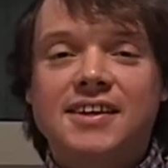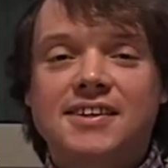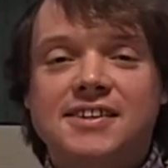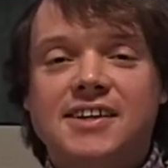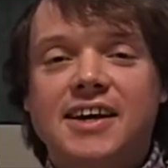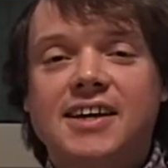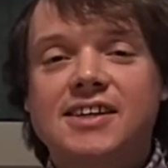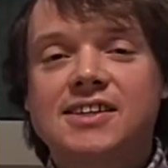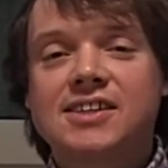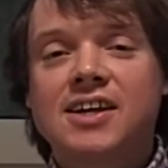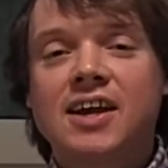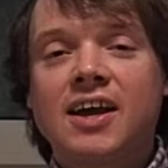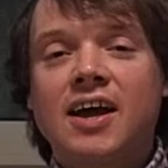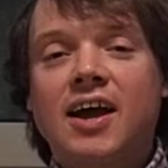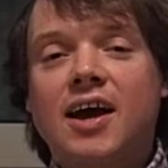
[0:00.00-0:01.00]
stage
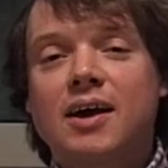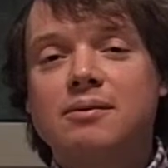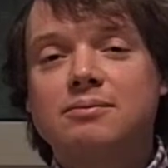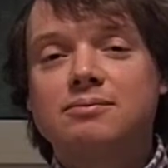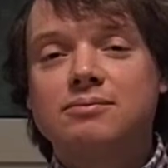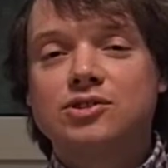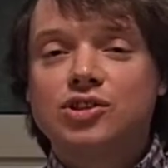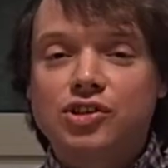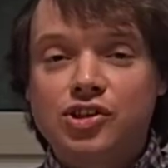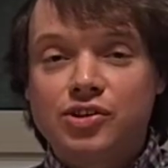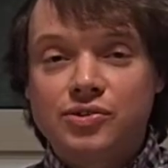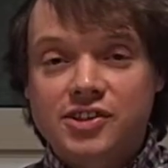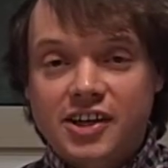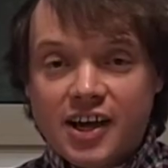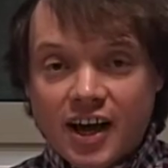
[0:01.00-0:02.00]
to
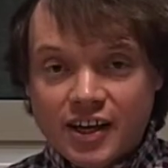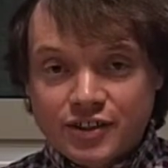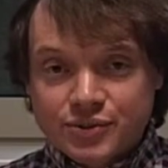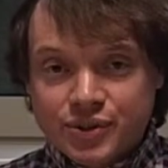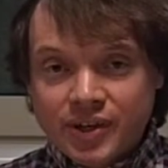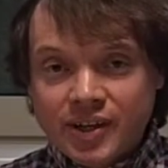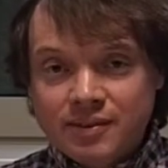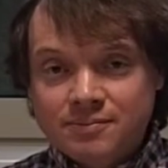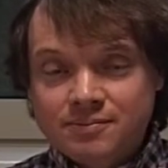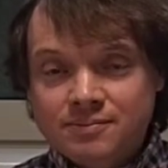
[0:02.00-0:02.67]
choose a country,